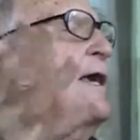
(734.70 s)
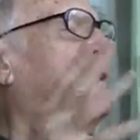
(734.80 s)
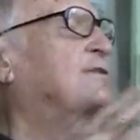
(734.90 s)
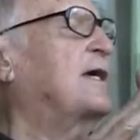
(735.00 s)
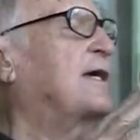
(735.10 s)

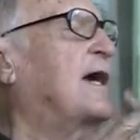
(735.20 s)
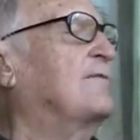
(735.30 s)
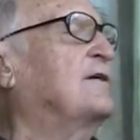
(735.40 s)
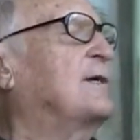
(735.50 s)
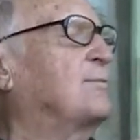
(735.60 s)
take care
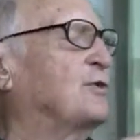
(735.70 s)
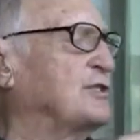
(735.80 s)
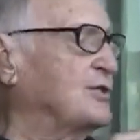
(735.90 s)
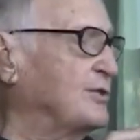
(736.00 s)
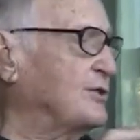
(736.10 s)
of any
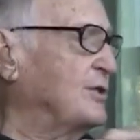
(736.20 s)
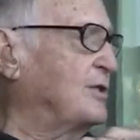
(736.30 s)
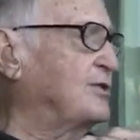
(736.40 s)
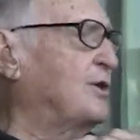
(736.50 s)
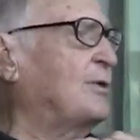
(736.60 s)
prisoners,
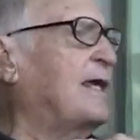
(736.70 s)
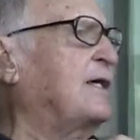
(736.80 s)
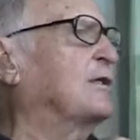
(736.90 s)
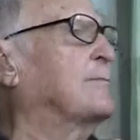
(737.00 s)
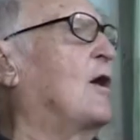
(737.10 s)
and so they
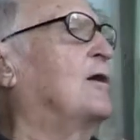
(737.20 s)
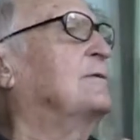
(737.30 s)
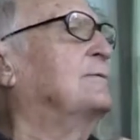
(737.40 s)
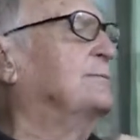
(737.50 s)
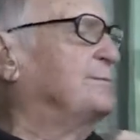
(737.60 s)
killed them all.
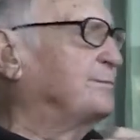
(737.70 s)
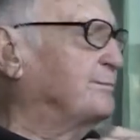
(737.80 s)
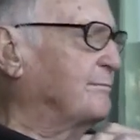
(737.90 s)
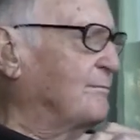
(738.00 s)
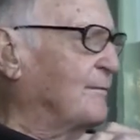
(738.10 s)

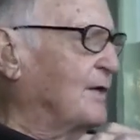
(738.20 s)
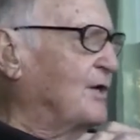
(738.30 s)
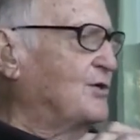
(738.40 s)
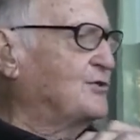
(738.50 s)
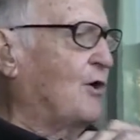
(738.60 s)

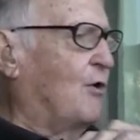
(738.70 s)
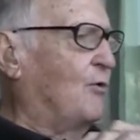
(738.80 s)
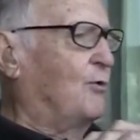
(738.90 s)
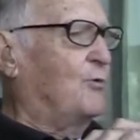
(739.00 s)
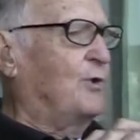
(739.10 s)
So
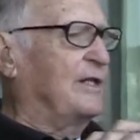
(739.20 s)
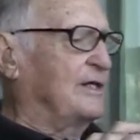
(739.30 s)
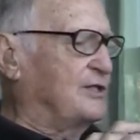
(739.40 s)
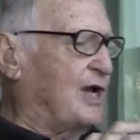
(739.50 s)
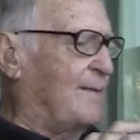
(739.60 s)
when
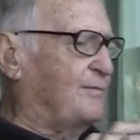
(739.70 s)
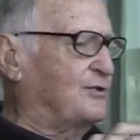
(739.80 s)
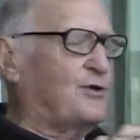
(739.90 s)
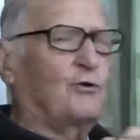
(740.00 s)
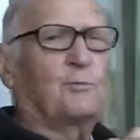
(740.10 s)

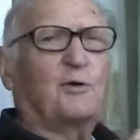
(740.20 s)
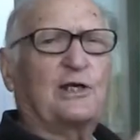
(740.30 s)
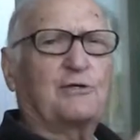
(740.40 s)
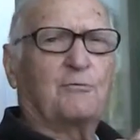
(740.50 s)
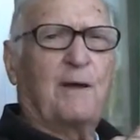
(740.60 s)
the
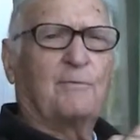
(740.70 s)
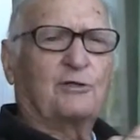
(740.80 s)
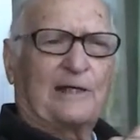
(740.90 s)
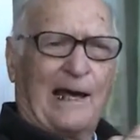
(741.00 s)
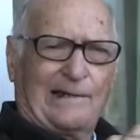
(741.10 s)
British
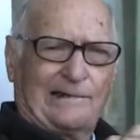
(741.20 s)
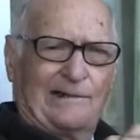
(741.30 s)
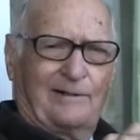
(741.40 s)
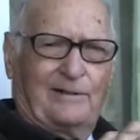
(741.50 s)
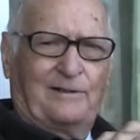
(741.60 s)
remembered that,
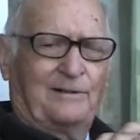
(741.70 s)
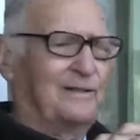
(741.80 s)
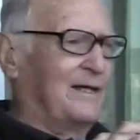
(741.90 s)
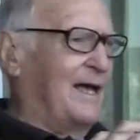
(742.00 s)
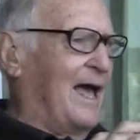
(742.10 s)

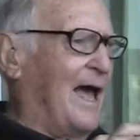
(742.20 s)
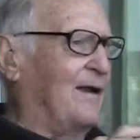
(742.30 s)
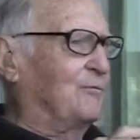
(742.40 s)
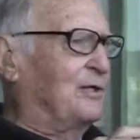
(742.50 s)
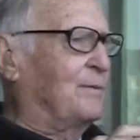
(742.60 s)

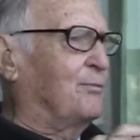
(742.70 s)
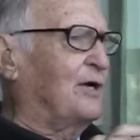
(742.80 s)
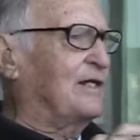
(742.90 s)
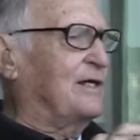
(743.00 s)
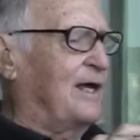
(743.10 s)
and
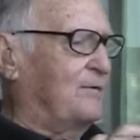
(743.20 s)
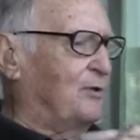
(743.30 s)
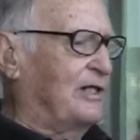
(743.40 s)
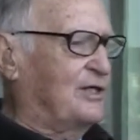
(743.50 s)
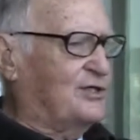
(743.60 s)

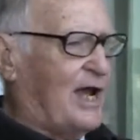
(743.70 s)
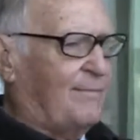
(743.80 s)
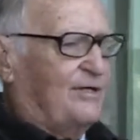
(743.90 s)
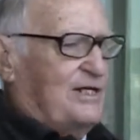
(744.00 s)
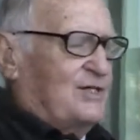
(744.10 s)
when the
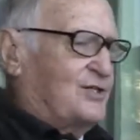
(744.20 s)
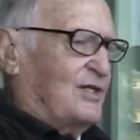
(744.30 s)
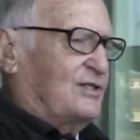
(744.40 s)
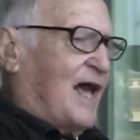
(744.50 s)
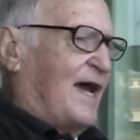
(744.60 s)
Japanese
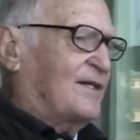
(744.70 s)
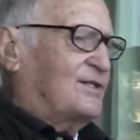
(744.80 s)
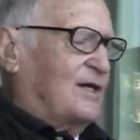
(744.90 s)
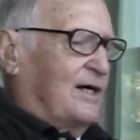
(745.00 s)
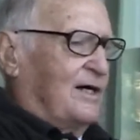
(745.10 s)

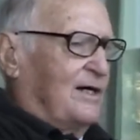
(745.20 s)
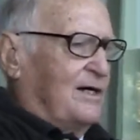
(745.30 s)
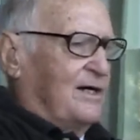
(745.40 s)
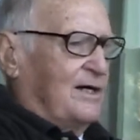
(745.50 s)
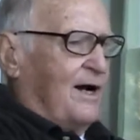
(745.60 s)
attacked
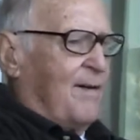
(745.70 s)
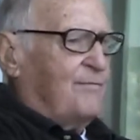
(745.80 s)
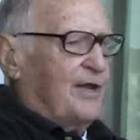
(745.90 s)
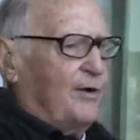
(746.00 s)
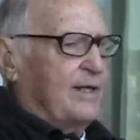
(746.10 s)

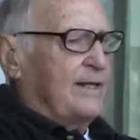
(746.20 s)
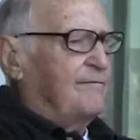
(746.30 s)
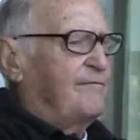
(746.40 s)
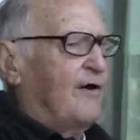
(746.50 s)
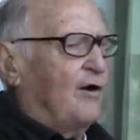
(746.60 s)
up there at
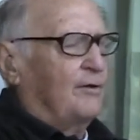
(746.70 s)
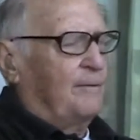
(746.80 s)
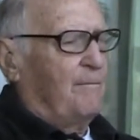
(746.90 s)
Imphal,